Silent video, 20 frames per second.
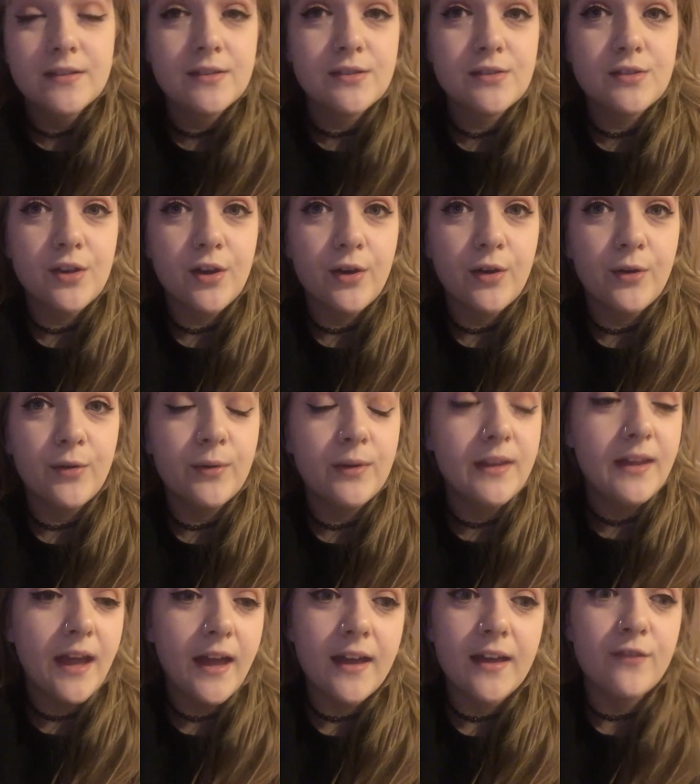So
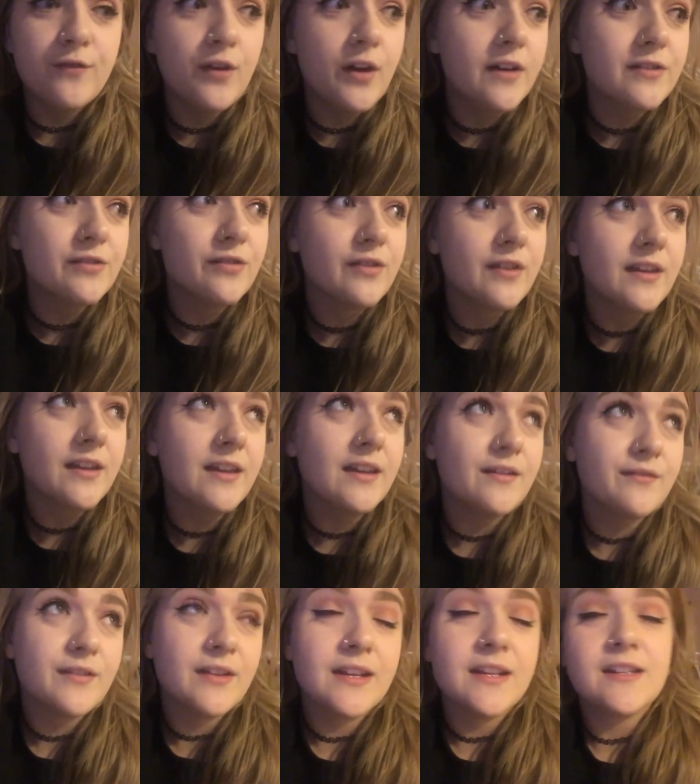yeah, if you guys are
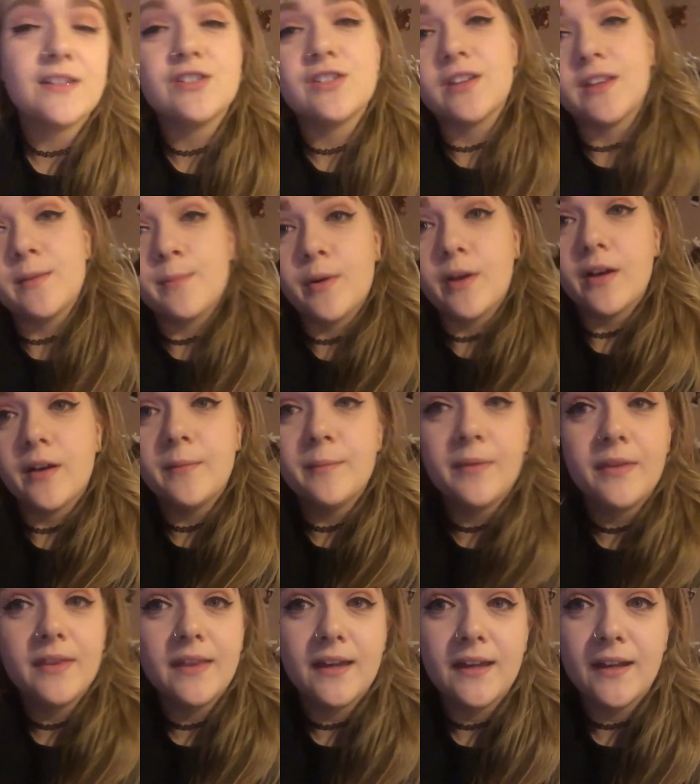thinking of getting a jelly
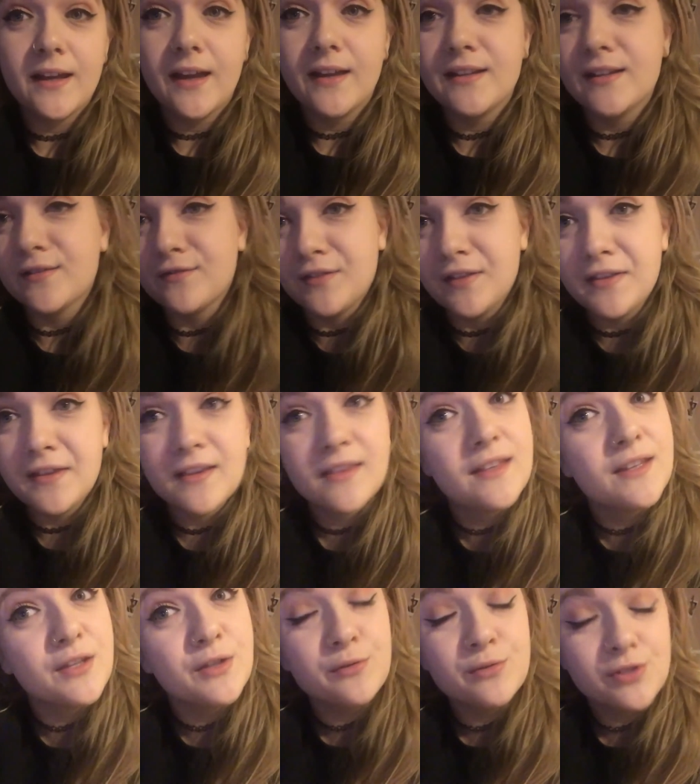bomb, then I definitely think
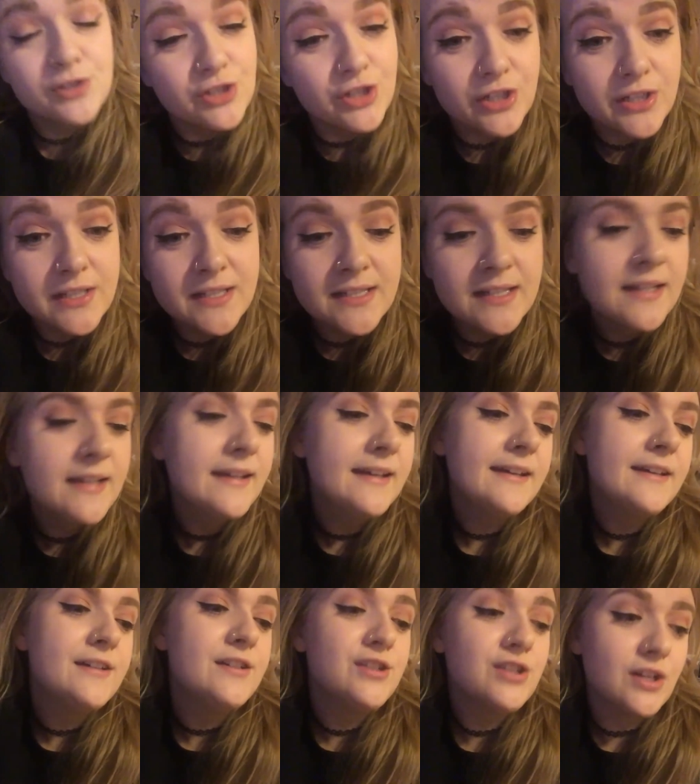that you should.
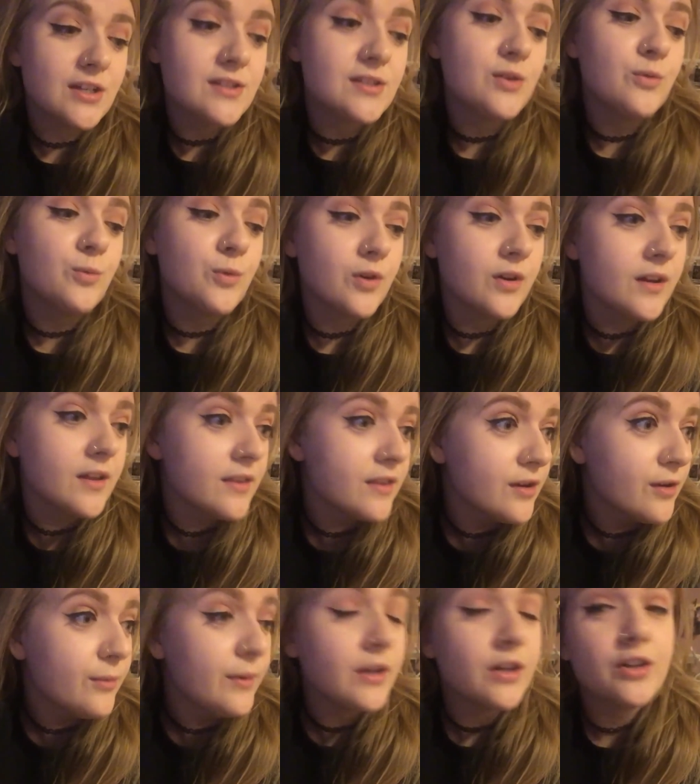Just a warning
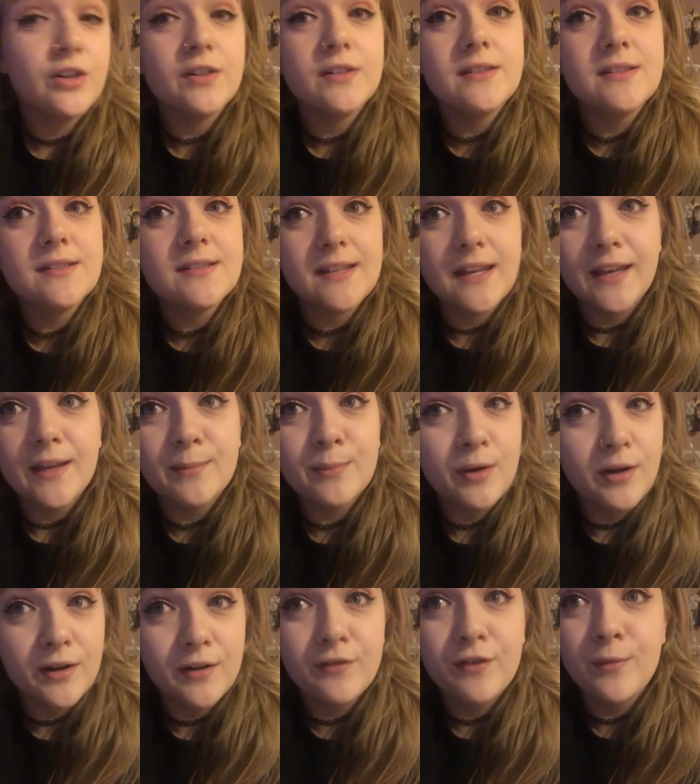though, it could stain
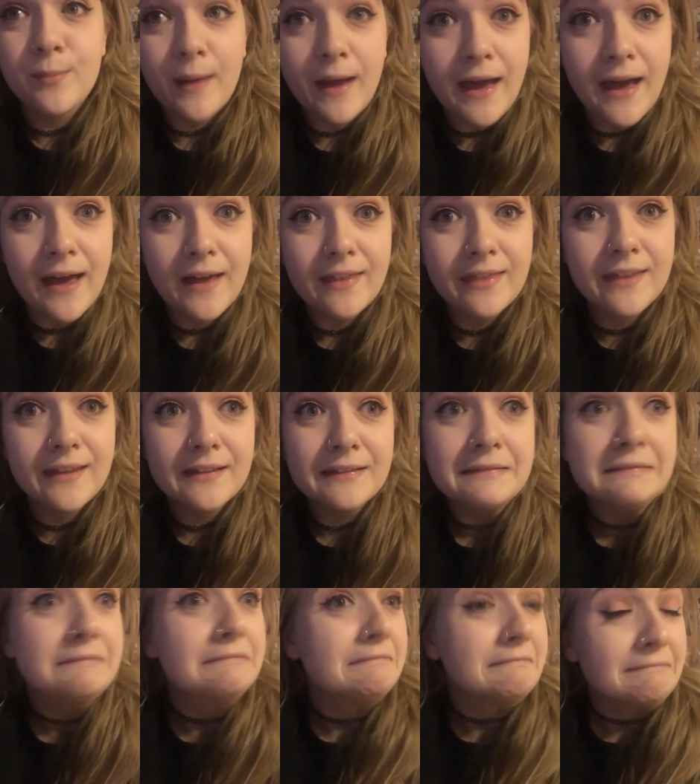part of your bath,
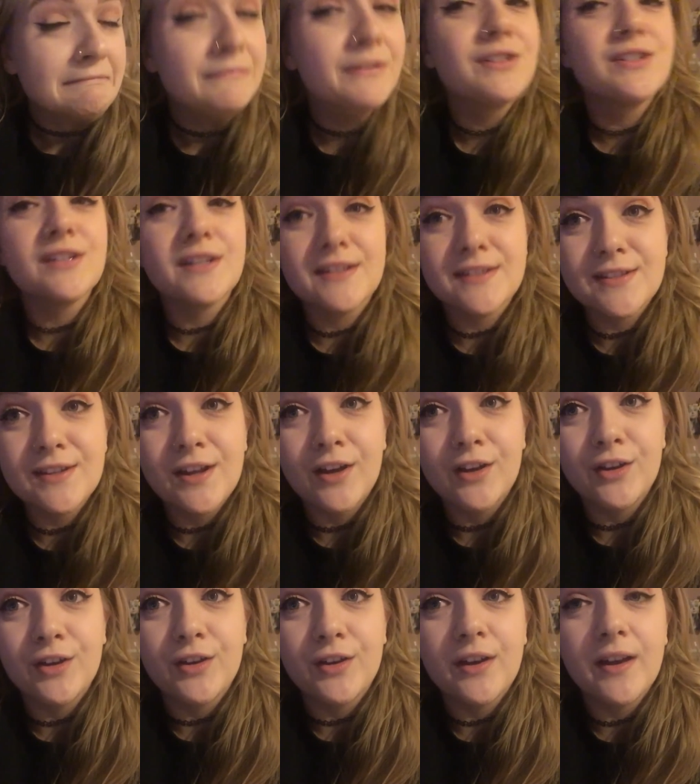which is
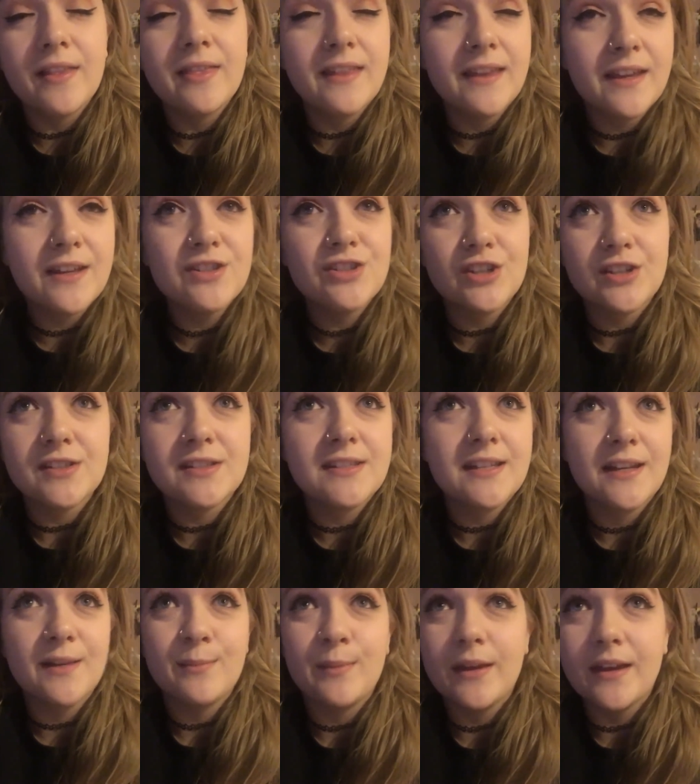not good. I think it just
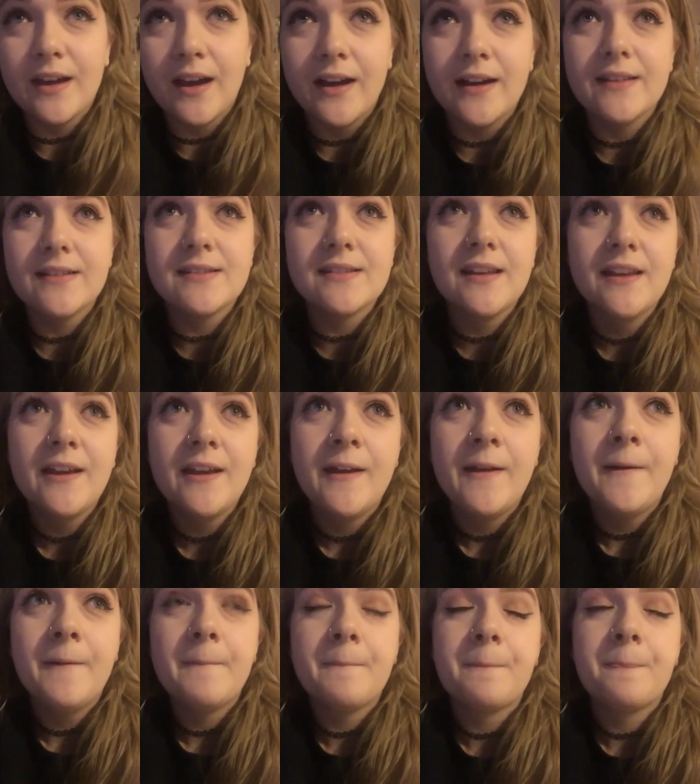did it because
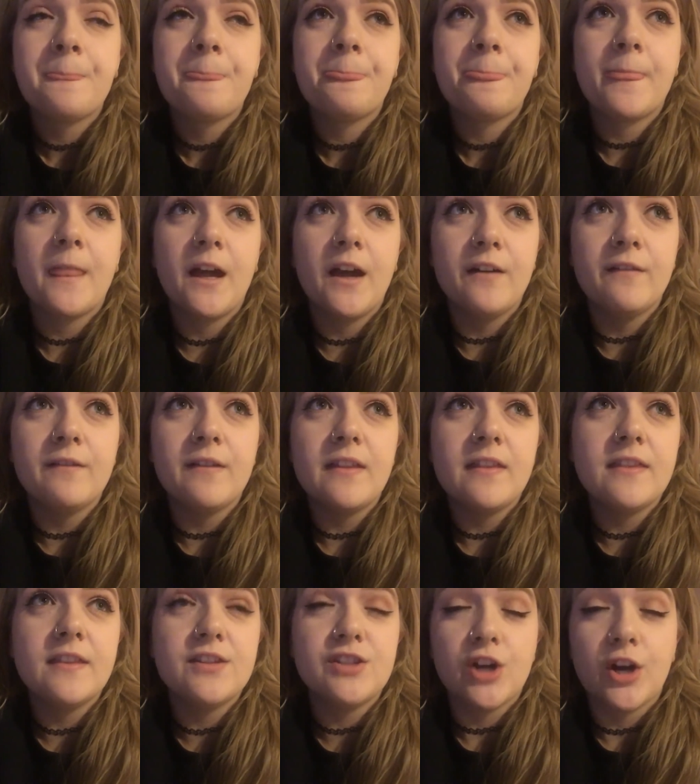of
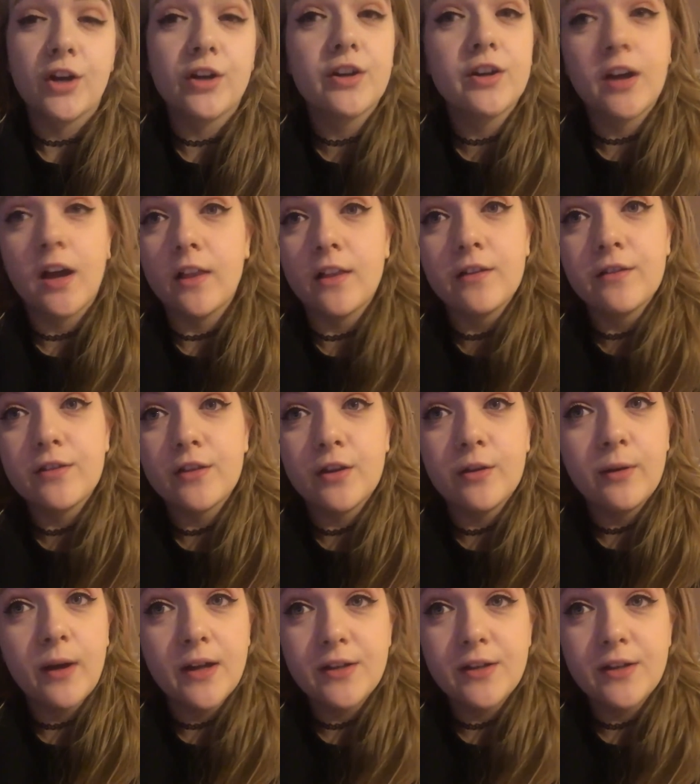the dark color though.